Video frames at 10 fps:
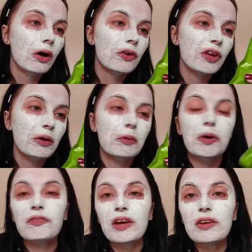So on my
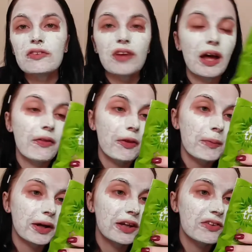face, and the
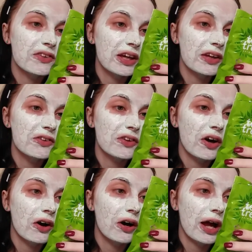packet says that
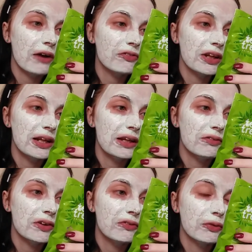I have to leave
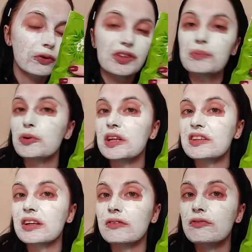it for between
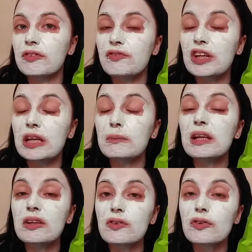10 and 15
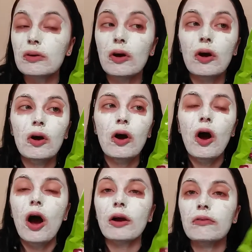minutes.
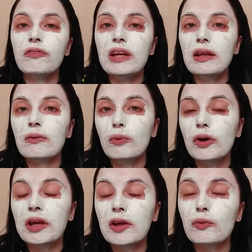I can feel it
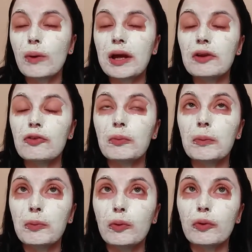working its way into my
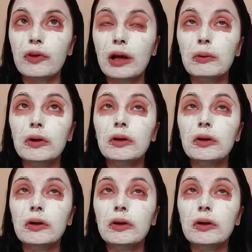pores now.